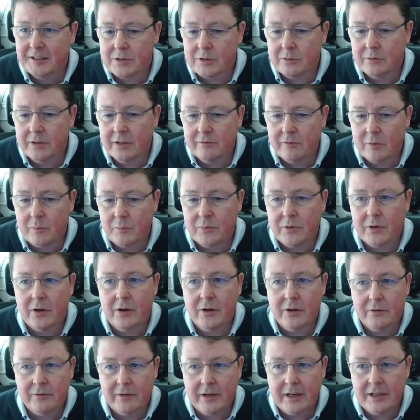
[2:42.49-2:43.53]
So we have a
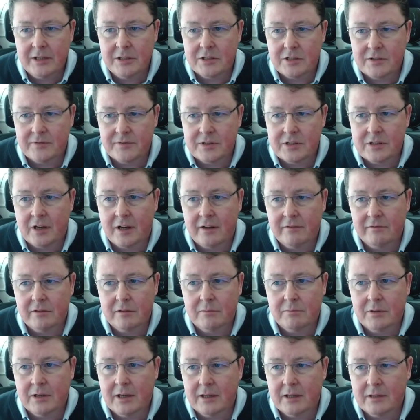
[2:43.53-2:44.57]
broad range of
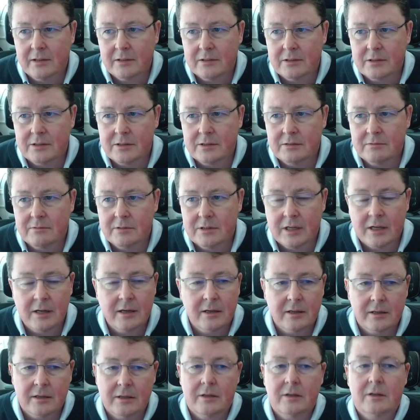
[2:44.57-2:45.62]
software products
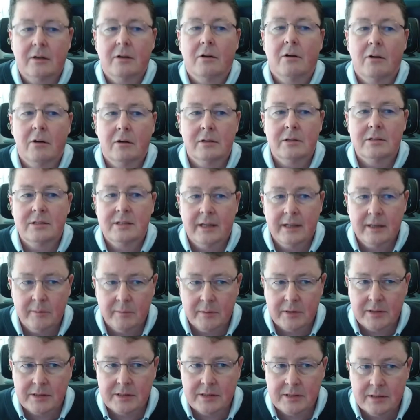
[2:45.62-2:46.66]
targeted at all
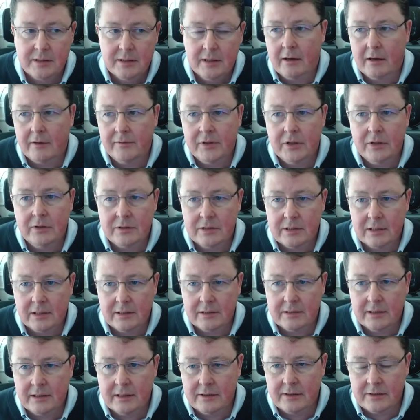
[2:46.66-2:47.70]
segments of the
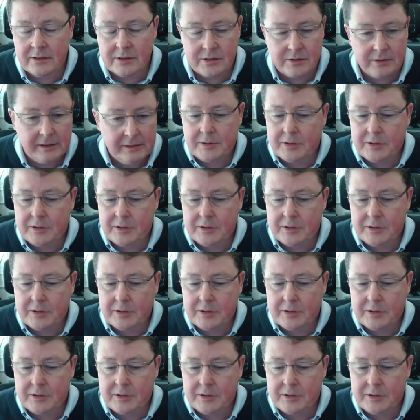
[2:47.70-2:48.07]
utility industry.